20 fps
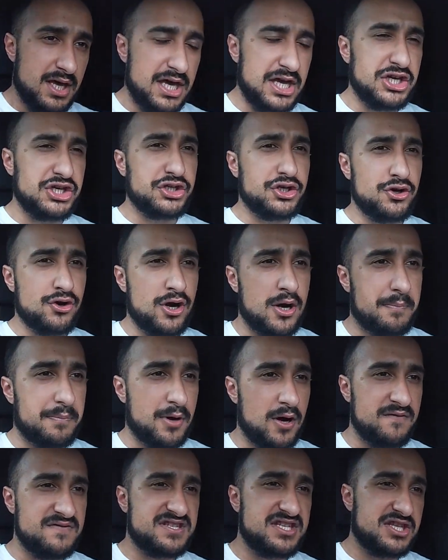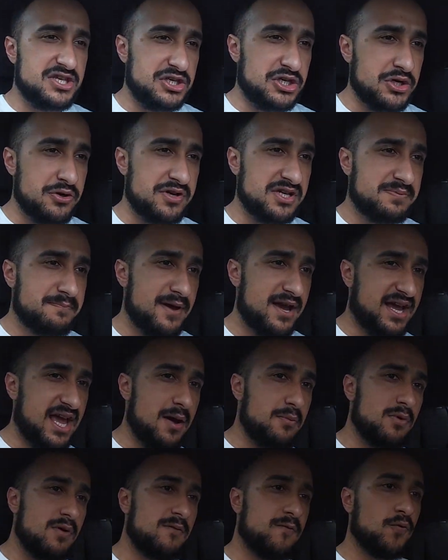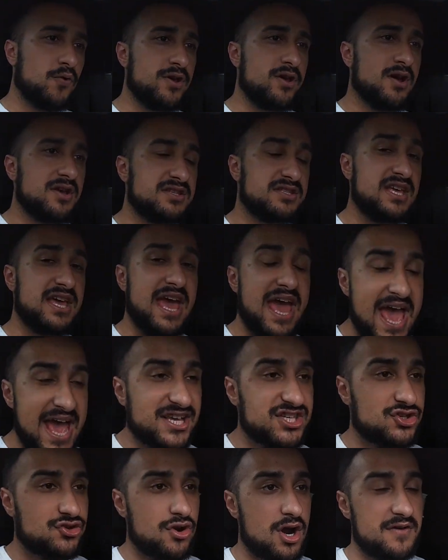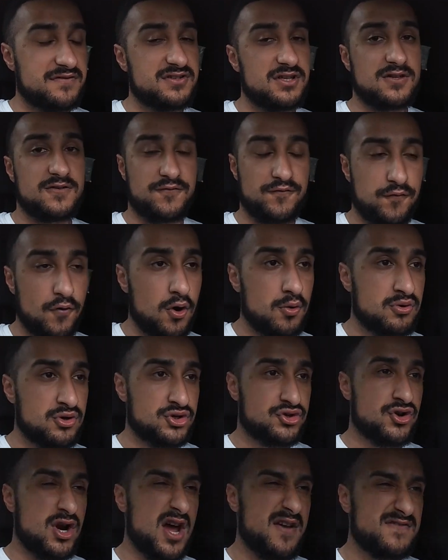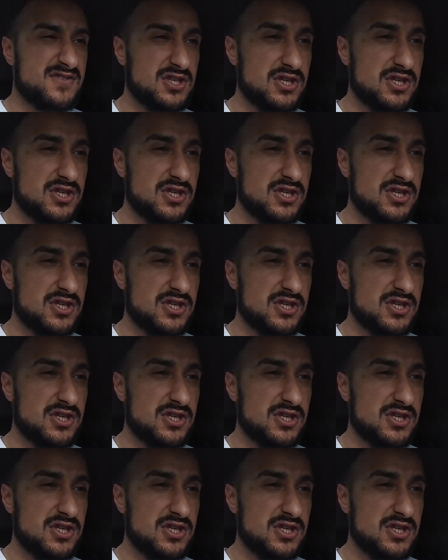In Europe, obviously the Euro spec M140is, they're X drive, so it's 4-wheel drive,